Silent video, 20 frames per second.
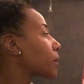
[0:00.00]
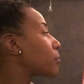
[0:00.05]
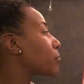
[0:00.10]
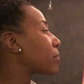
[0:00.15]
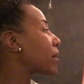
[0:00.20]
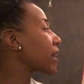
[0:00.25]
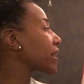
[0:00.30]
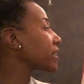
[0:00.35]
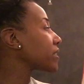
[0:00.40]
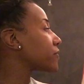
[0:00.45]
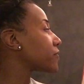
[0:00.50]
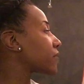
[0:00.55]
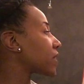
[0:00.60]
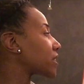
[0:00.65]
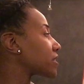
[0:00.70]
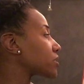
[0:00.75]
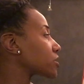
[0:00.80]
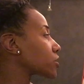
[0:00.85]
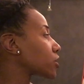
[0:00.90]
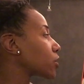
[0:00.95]
Peggy
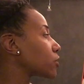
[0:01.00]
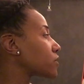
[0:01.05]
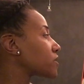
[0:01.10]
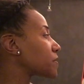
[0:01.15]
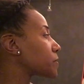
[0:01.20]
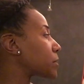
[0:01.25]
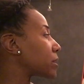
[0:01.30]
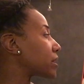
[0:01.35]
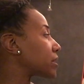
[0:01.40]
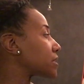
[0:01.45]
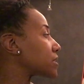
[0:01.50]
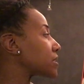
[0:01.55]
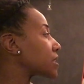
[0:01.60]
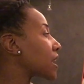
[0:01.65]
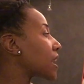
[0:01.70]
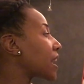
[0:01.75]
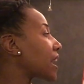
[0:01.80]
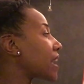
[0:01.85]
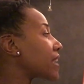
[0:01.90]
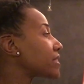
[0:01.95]
finds clothespins
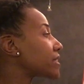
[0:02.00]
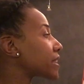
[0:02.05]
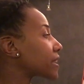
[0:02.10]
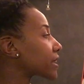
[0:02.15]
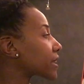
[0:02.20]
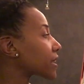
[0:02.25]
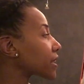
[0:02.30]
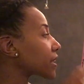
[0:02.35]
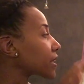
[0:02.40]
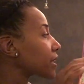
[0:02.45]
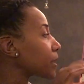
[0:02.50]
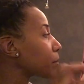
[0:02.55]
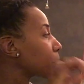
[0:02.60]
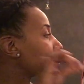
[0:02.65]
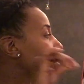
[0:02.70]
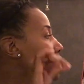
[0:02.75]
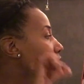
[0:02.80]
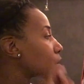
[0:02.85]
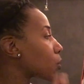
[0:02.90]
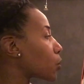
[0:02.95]
and they clip
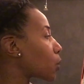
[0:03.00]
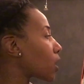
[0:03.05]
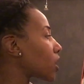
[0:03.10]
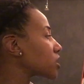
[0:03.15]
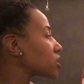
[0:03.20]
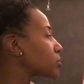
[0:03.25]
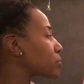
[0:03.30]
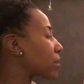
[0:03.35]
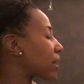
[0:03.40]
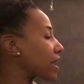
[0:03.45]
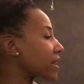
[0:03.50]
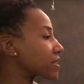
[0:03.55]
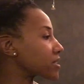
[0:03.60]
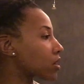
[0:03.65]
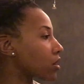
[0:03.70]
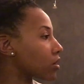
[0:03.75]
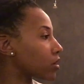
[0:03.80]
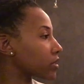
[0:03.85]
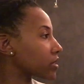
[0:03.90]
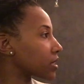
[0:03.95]
the wash bags
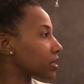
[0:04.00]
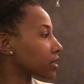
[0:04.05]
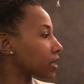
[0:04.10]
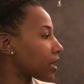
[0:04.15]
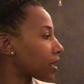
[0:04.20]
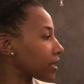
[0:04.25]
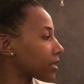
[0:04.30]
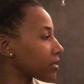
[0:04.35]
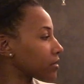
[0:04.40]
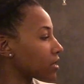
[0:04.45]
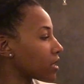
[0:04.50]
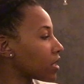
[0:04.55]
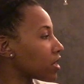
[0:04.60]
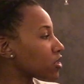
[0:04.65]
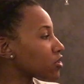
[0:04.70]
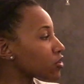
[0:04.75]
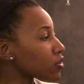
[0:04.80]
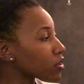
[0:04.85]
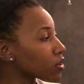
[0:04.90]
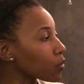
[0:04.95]
on the line.
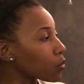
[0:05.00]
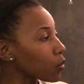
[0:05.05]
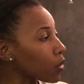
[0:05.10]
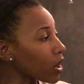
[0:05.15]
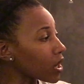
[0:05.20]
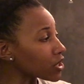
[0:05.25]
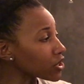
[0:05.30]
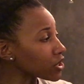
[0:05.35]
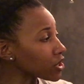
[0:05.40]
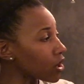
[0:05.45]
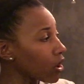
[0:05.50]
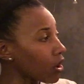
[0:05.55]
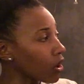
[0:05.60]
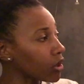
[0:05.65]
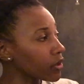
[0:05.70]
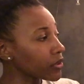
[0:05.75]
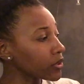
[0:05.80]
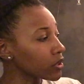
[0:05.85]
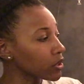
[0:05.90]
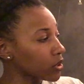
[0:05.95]
So they're washing
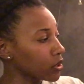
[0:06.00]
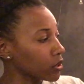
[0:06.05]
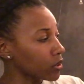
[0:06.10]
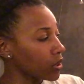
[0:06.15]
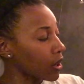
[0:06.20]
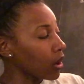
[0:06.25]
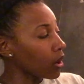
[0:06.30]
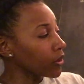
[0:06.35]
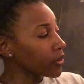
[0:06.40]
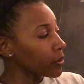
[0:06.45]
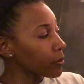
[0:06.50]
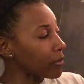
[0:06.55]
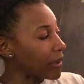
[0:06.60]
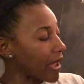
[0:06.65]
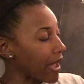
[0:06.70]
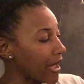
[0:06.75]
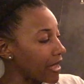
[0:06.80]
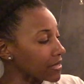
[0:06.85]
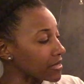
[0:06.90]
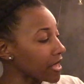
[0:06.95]
all the
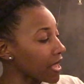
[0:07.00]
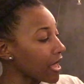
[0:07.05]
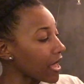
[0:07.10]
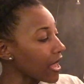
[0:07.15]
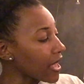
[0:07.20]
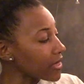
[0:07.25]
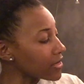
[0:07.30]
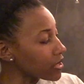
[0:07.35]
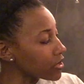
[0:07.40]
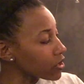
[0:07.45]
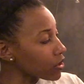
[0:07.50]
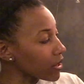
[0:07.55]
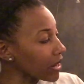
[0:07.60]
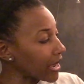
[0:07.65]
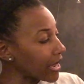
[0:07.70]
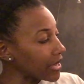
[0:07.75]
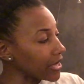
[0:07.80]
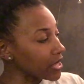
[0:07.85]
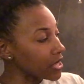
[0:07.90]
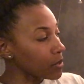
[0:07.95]
bags and then they're
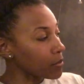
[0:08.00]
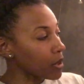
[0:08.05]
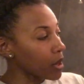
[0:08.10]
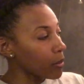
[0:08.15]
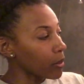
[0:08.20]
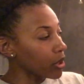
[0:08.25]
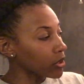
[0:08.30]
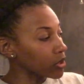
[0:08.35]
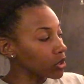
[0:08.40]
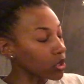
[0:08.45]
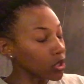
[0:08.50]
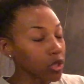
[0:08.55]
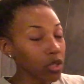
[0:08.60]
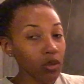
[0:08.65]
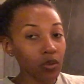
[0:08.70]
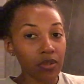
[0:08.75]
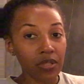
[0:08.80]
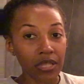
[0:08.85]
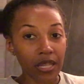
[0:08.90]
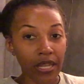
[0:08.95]
hanging them up on the
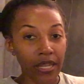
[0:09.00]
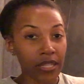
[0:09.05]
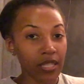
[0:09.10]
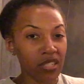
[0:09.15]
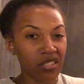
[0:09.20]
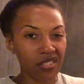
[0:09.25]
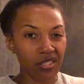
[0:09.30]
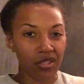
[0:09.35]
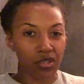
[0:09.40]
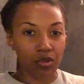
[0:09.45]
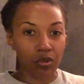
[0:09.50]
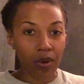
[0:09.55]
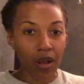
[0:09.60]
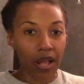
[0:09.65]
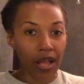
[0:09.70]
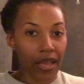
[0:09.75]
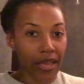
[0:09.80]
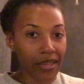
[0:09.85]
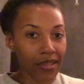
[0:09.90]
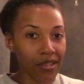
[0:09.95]
clothesline to
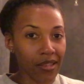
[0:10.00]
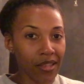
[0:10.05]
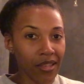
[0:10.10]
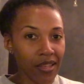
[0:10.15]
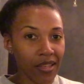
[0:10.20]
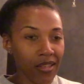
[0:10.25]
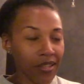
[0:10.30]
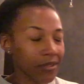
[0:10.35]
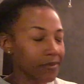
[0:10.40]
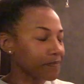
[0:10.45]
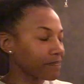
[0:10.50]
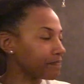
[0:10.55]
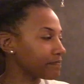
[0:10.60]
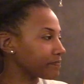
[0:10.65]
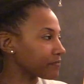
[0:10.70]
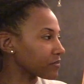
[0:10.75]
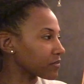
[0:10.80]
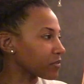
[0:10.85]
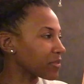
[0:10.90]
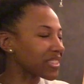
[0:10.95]
dry.
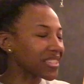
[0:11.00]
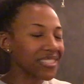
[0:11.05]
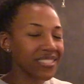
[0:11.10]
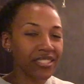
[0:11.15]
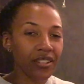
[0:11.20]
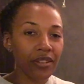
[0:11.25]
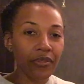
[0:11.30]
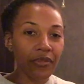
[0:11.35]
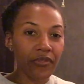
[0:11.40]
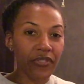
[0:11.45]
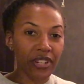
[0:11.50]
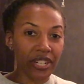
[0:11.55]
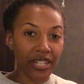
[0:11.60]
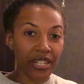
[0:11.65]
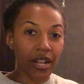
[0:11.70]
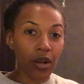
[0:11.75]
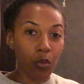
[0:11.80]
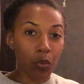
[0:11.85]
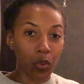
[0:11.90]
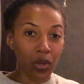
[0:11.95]
But they still haven't figured
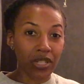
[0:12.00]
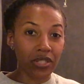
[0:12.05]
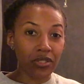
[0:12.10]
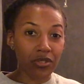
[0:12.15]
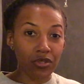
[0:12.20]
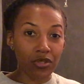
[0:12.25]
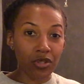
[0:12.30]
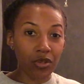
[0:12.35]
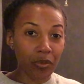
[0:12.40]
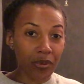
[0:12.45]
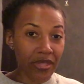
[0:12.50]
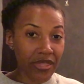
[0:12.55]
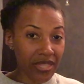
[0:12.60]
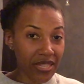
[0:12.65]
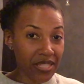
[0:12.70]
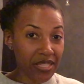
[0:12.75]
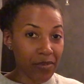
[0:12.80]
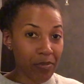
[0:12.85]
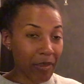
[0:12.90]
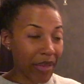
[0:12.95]
out what to do with
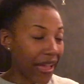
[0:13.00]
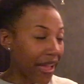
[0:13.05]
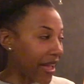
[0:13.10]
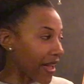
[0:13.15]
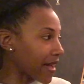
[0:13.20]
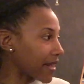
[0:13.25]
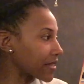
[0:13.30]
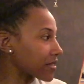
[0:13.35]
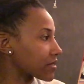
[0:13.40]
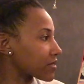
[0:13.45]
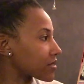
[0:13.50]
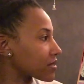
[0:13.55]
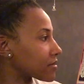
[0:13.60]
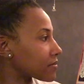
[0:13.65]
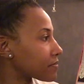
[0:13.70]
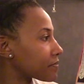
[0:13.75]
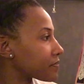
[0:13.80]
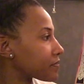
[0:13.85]
these bags.